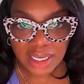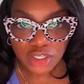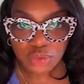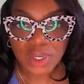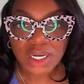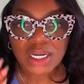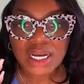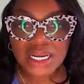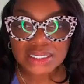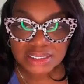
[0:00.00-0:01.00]
You want to
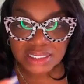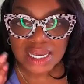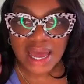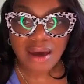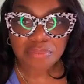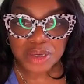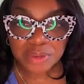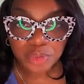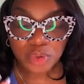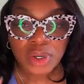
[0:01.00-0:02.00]
constantly have
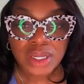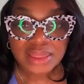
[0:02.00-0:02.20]
people